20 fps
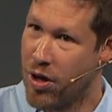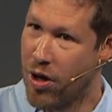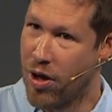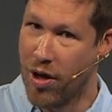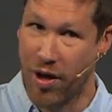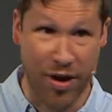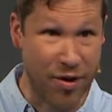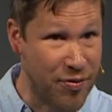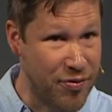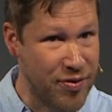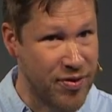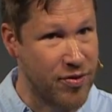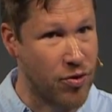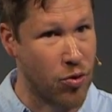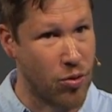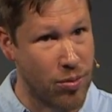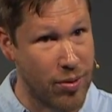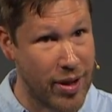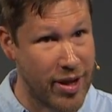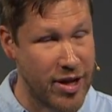on our
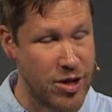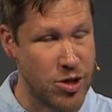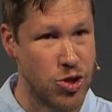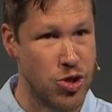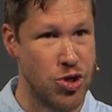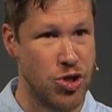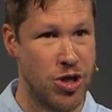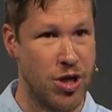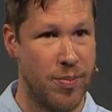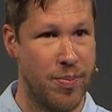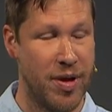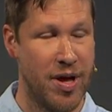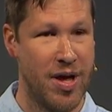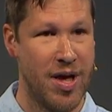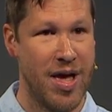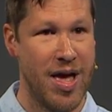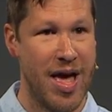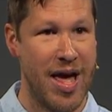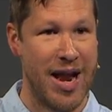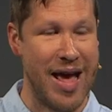physical relationship.
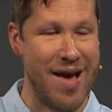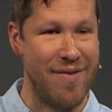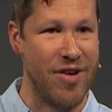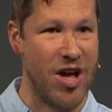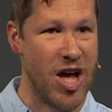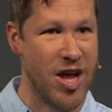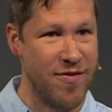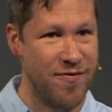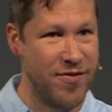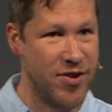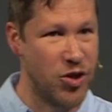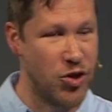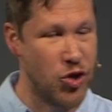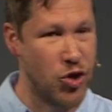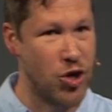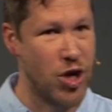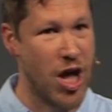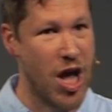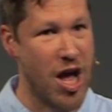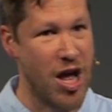And I have
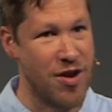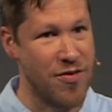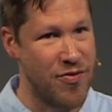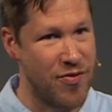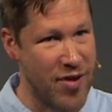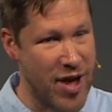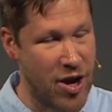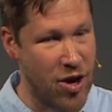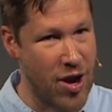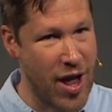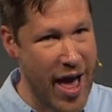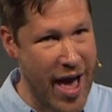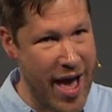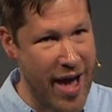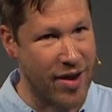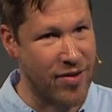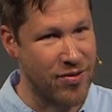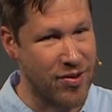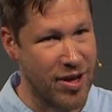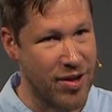unfiltered, unfettered
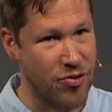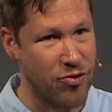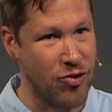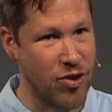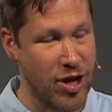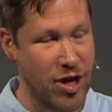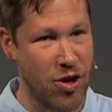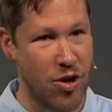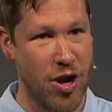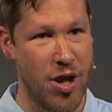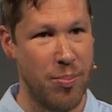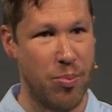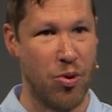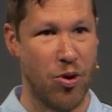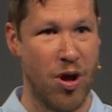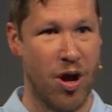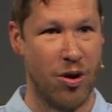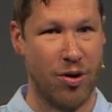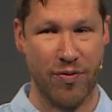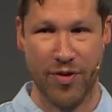access to internet
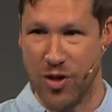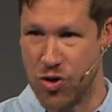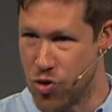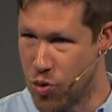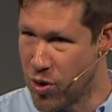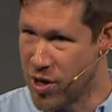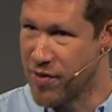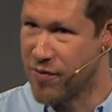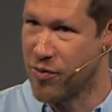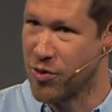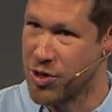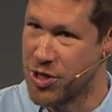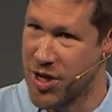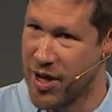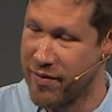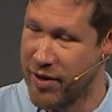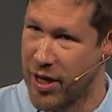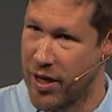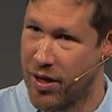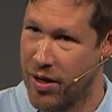pornography 24
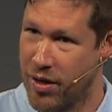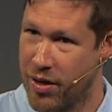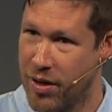7,